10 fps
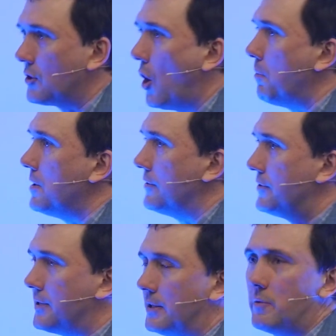and
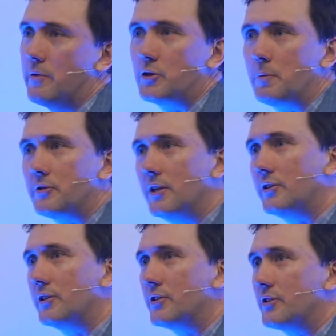goblins, and we were
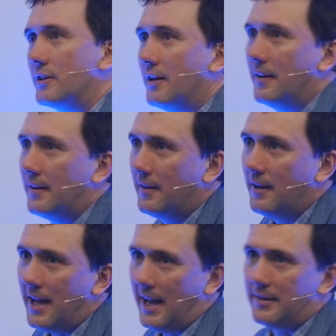superstitious,
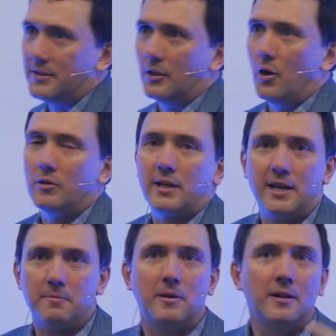and along
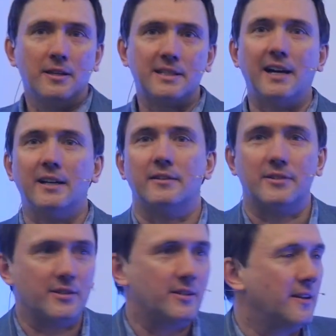came
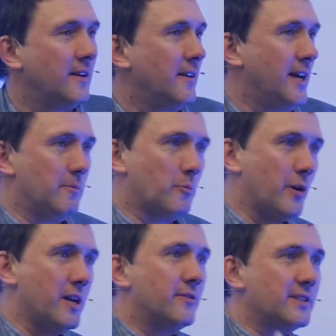science and
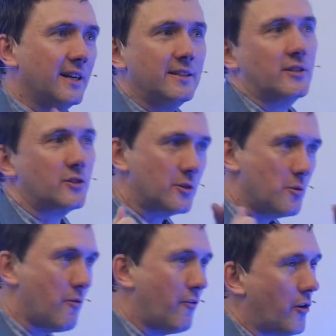brave scientists
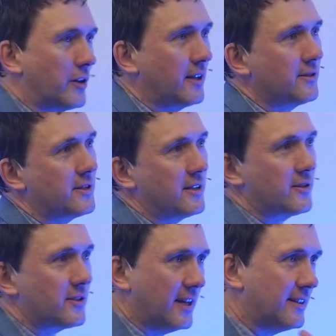who fought against
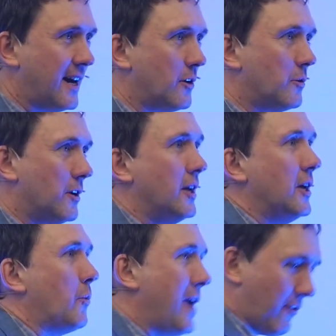this, and now
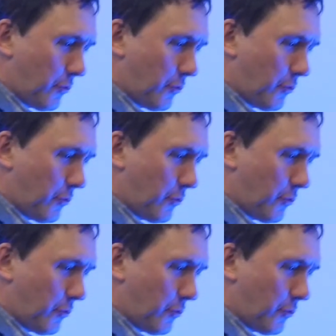we have